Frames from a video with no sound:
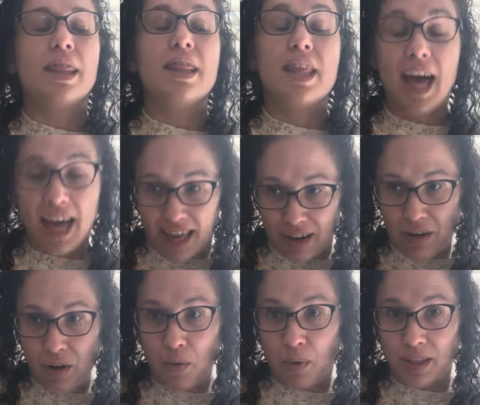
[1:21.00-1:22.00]

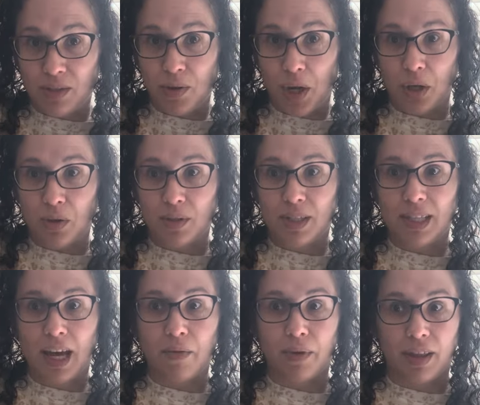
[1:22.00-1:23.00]
Then once you get used to
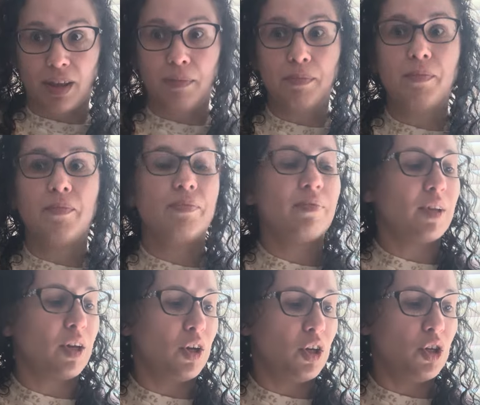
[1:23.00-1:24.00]
that rhythm,
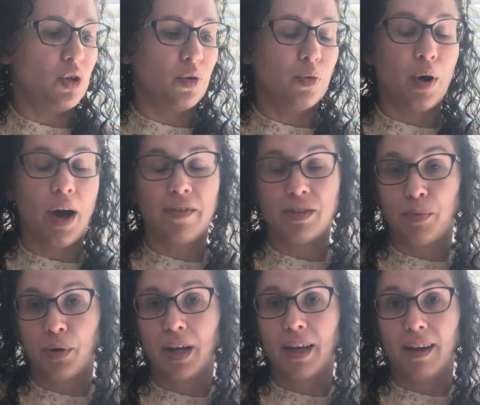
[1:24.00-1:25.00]
you will have to
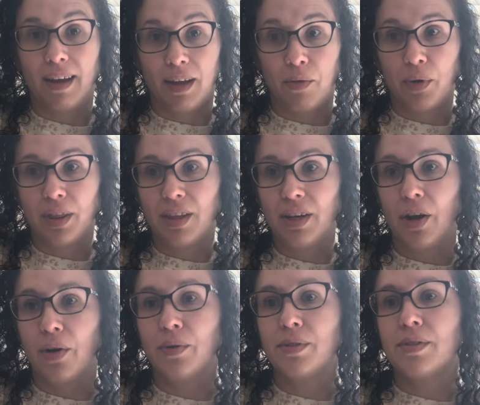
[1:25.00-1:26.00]
put it in with the
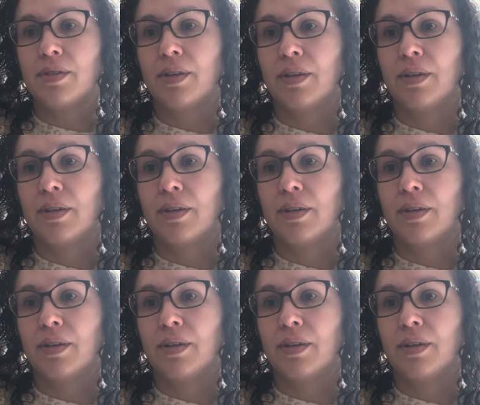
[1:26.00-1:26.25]
notes.